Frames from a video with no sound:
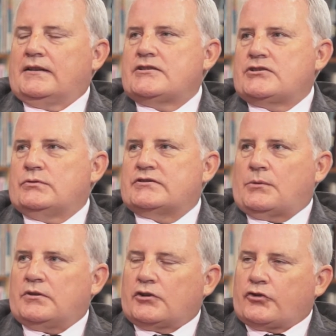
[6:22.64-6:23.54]
issue is
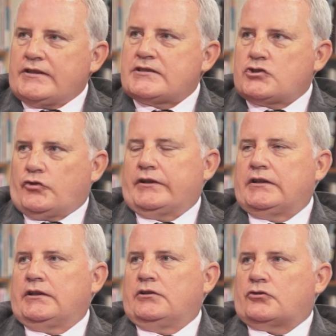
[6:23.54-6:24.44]
that when Greece
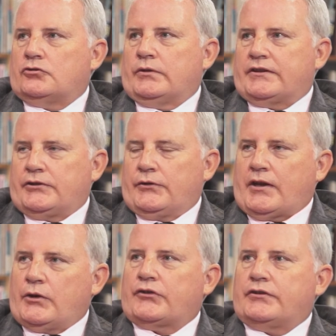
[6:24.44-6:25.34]
joined the euro in
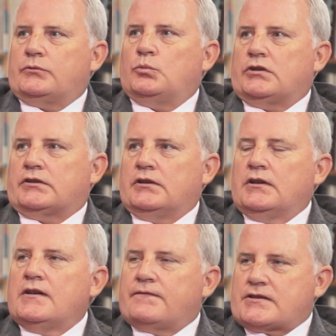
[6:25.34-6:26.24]
2001,
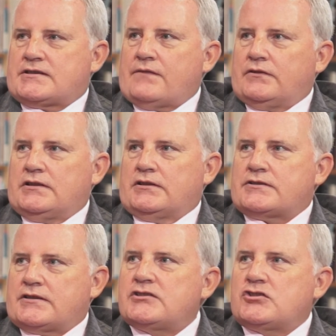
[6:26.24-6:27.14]
for 7
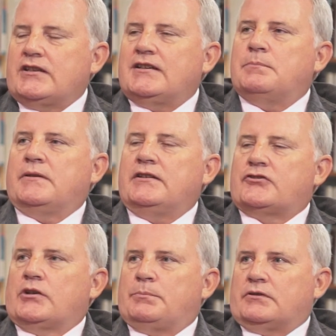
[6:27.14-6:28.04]
years its GDP
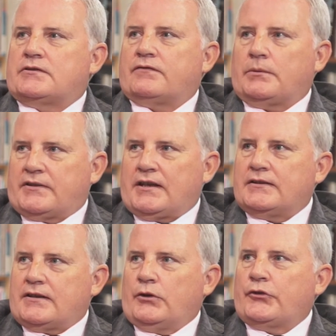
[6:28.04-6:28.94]
tripled from
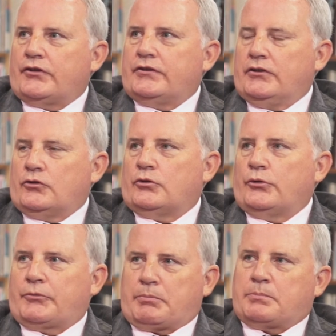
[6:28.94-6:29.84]
10,000
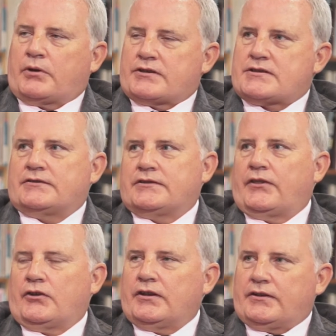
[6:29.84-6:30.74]
euros per person to
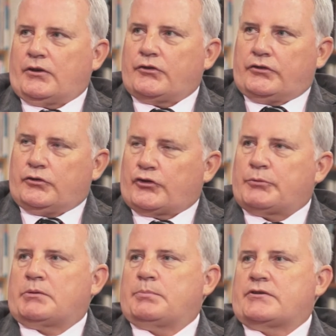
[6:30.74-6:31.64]
30,000
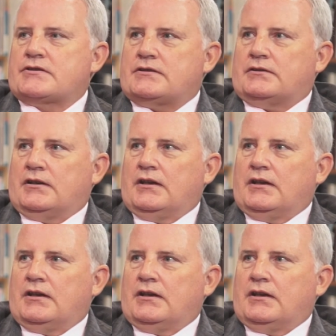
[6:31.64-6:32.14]
euros per person.